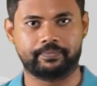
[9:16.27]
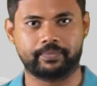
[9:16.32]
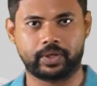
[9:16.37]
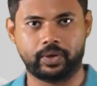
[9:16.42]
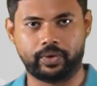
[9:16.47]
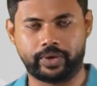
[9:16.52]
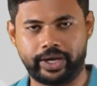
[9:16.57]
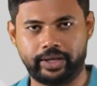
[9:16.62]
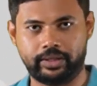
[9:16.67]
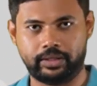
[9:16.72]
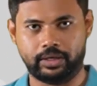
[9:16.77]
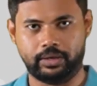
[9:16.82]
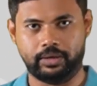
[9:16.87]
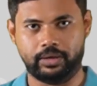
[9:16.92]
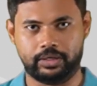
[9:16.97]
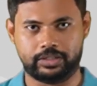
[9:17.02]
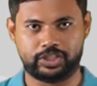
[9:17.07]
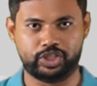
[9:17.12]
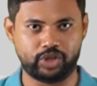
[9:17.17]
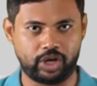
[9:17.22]
Okay,
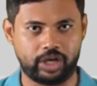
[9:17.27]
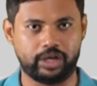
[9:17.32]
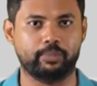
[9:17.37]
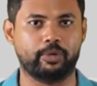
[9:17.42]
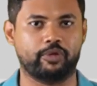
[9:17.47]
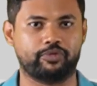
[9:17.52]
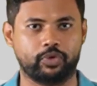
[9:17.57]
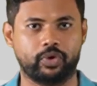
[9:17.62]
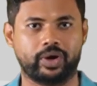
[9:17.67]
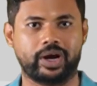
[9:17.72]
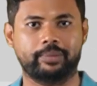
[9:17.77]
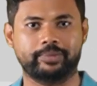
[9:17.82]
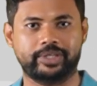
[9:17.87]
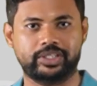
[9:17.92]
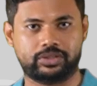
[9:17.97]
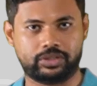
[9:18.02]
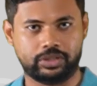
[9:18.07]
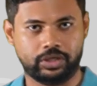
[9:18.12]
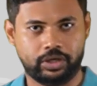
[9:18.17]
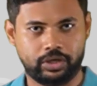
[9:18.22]
the synonym of yoga
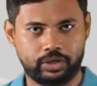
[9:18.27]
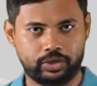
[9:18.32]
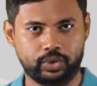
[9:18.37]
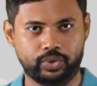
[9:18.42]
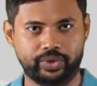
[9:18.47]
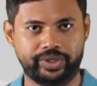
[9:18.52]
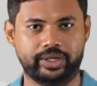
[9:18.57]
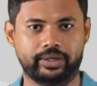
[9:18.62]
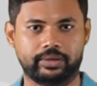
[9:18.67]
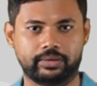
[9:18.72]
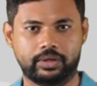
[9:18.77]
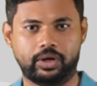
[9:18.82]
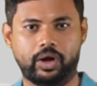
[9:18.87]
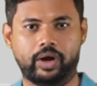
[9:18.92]
means union.